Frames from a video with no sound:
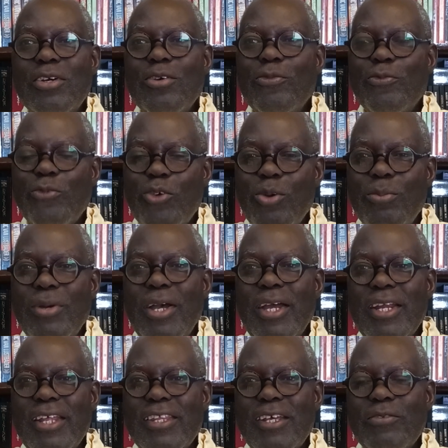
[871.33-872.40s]
from
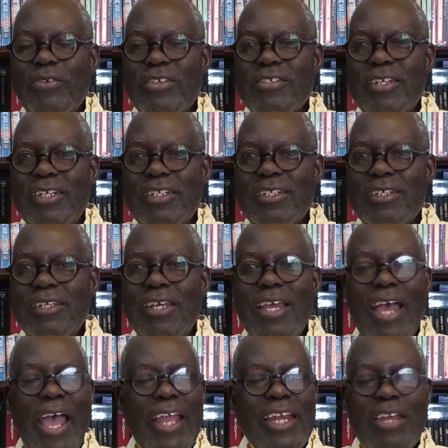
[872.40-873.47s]
another facility.
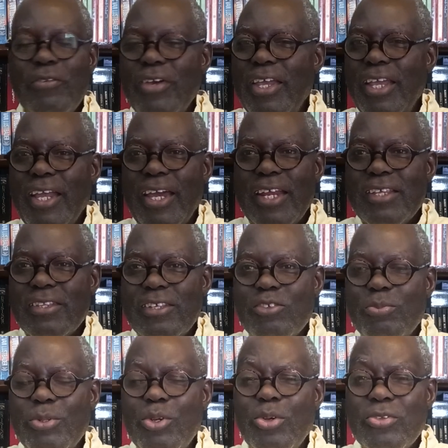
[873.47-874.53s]
I never encourage this
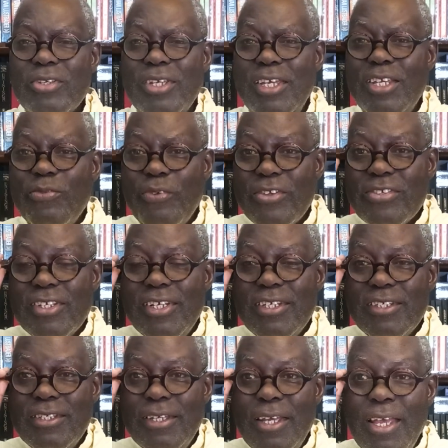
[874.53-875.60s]
because each
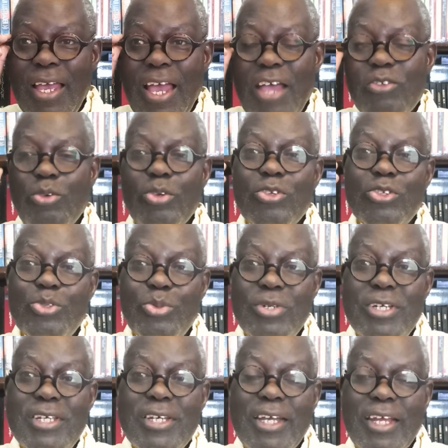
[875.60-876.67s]
facility has got
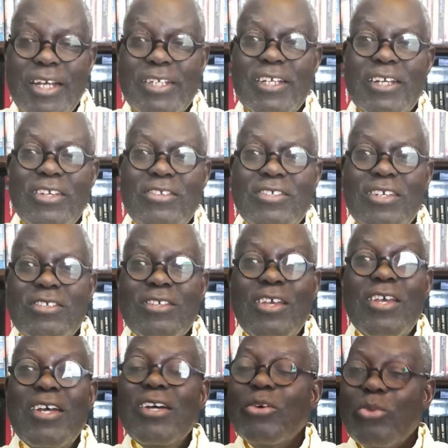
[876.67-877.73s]
unique characteristics,
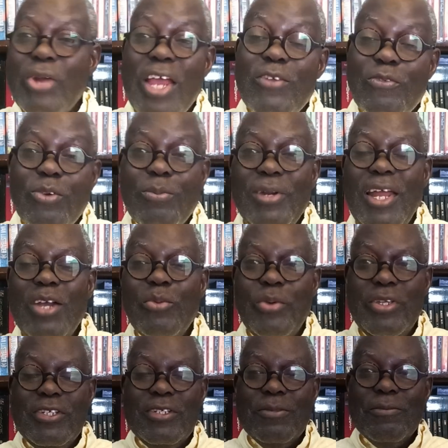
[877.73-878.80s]
right from
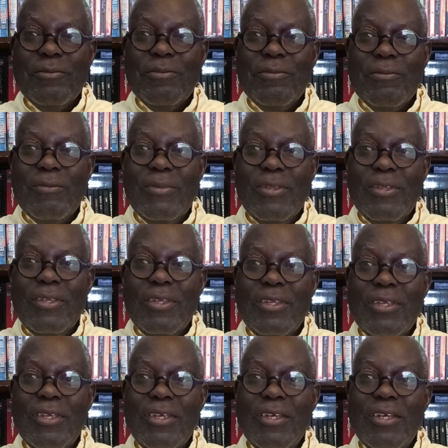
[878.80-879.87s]
language
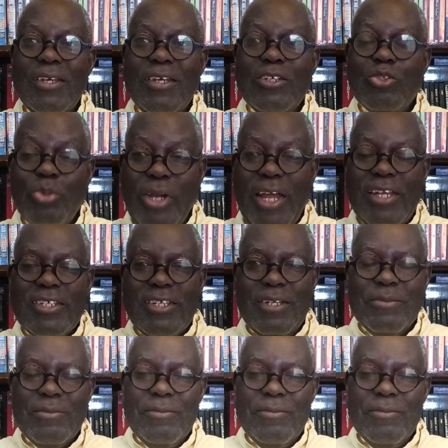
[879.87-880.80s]
to culture